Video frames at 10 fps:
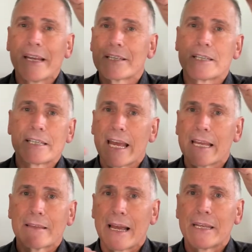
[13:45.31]
to
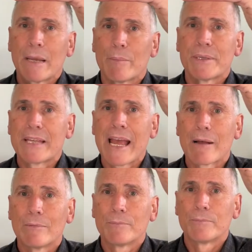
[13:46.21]
take that number
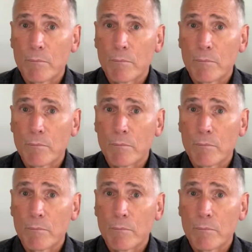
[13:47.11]
down.